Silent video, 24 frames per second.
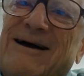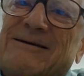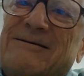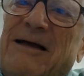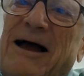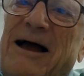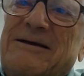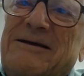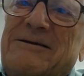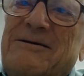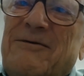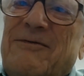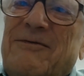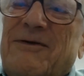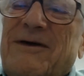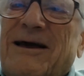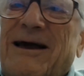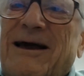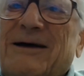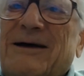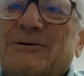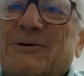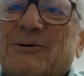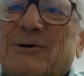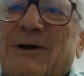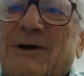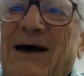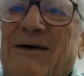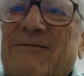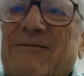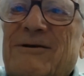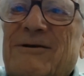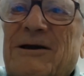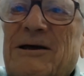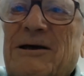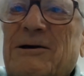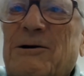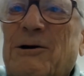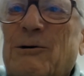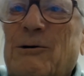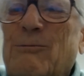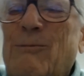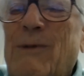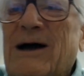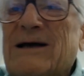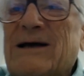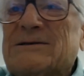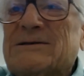like to think I don't have an ego.
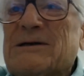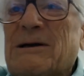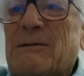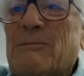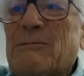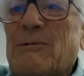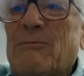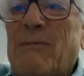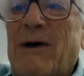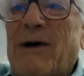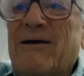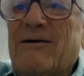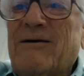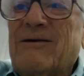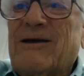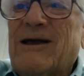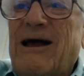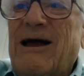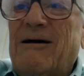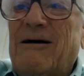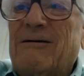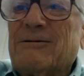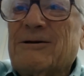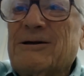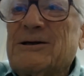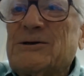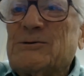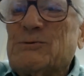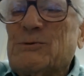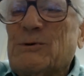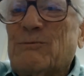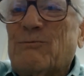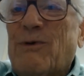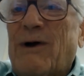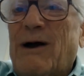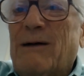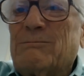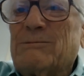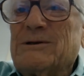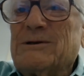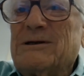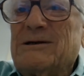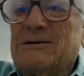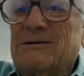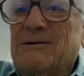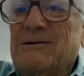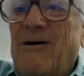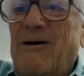Some of my colleagues would
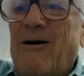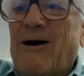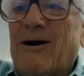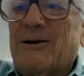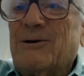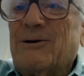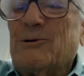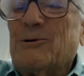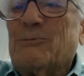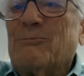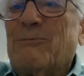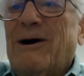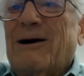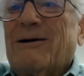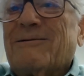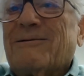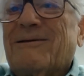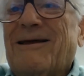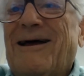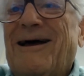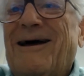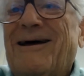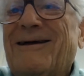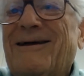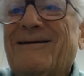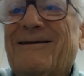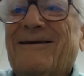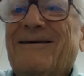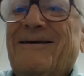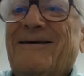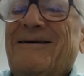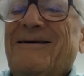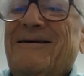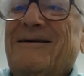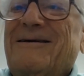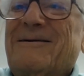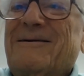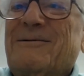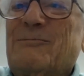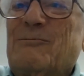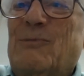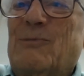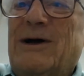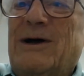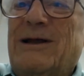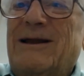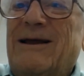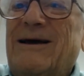probably argue about that.
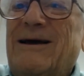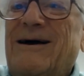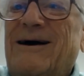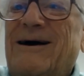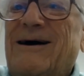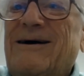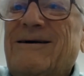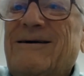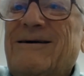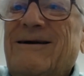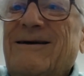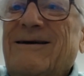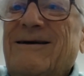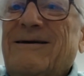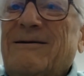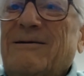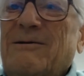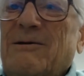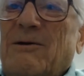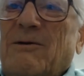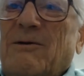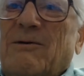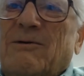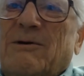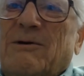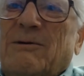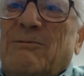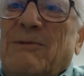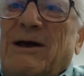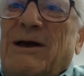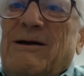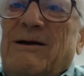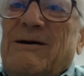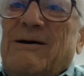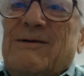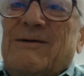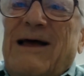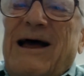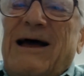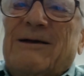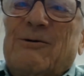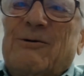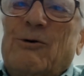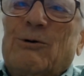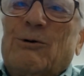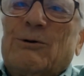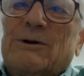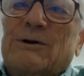But to me, that
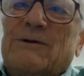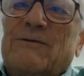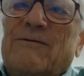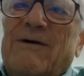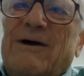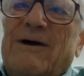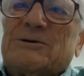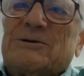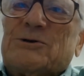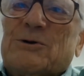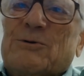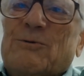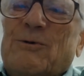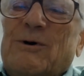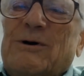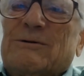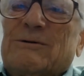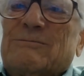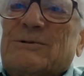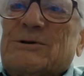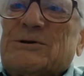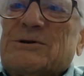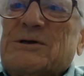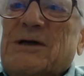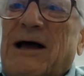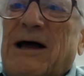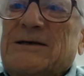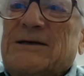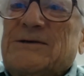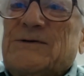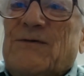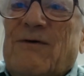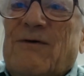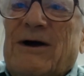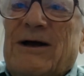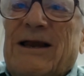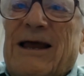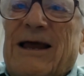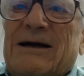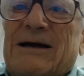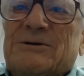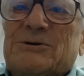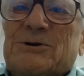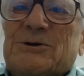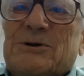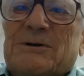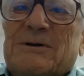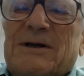whole adventure, well, it was nice
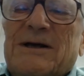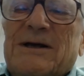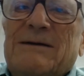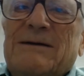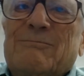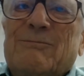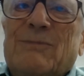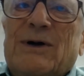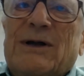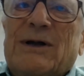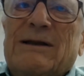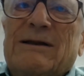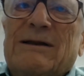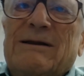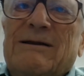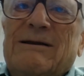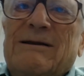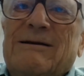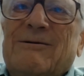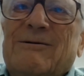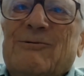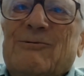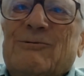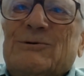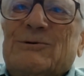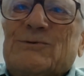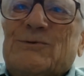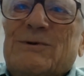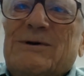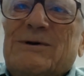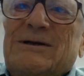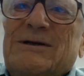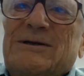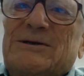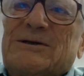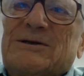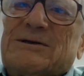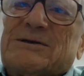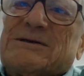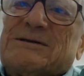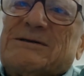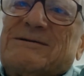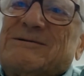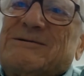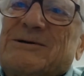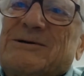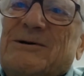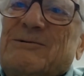financially, but it was really just
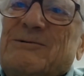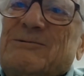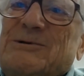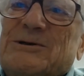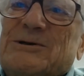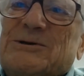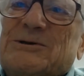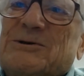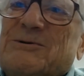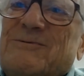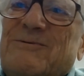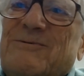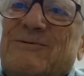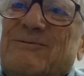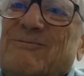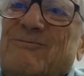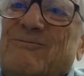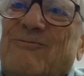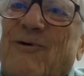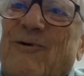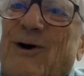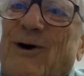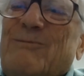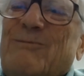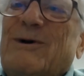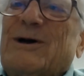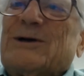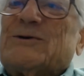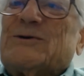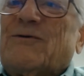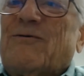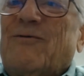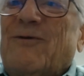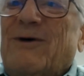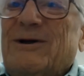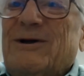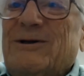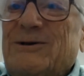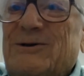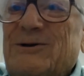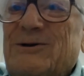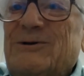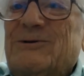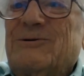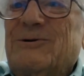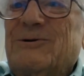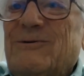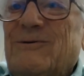very much fun to
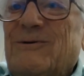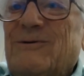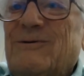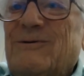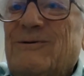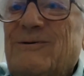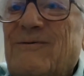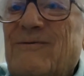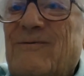do.